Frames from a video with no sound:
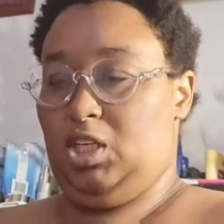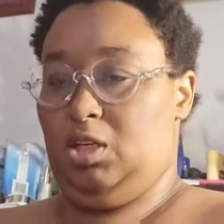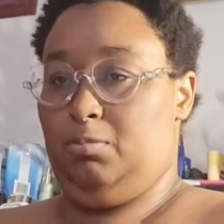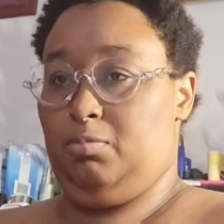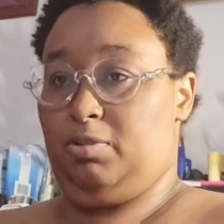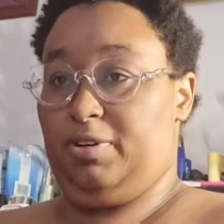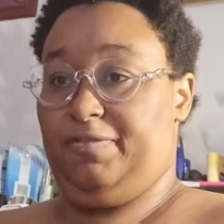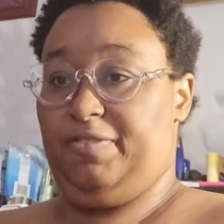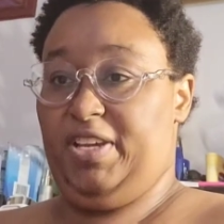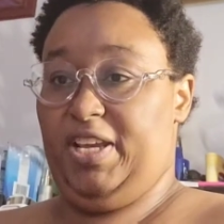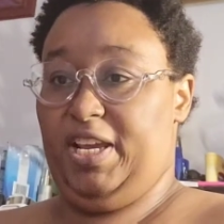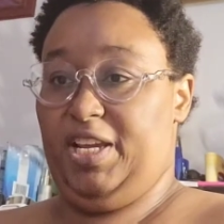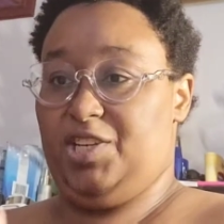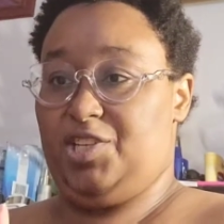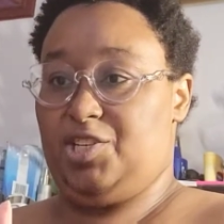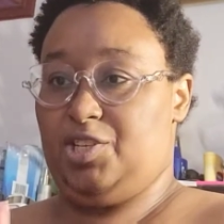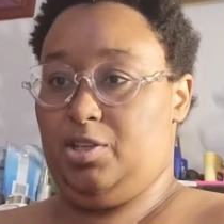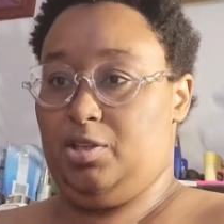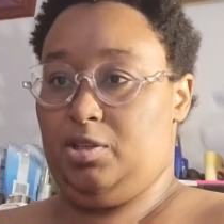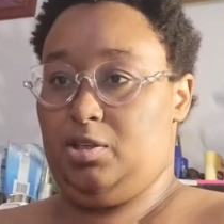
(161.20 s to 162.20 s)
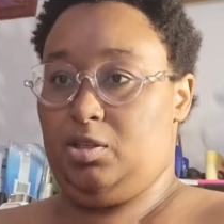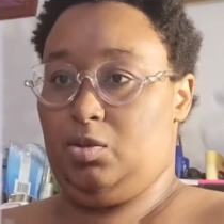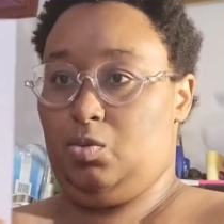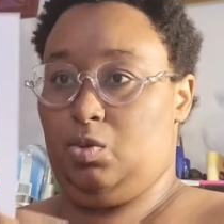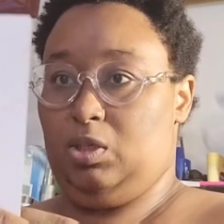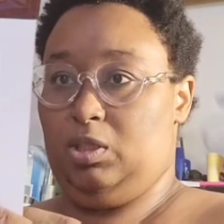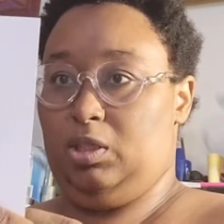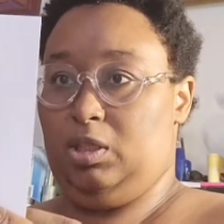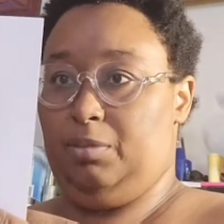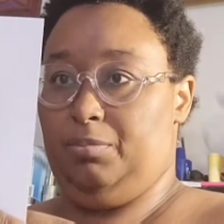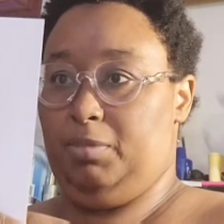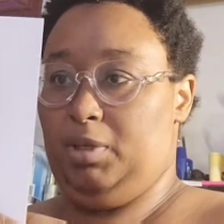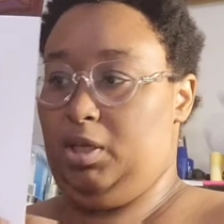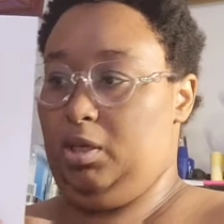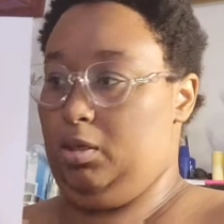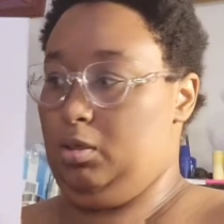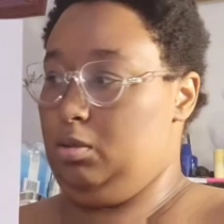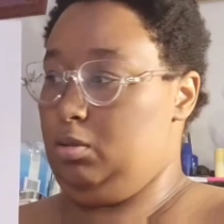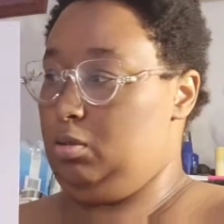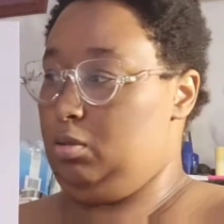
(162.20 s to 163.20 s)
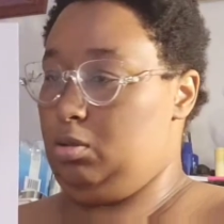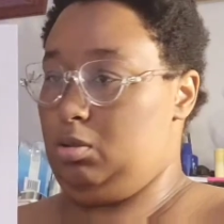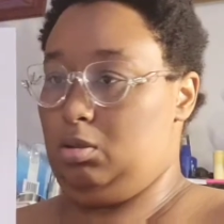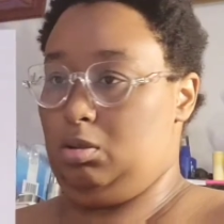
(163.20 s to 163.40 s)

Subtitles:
abbreviations and what they mean.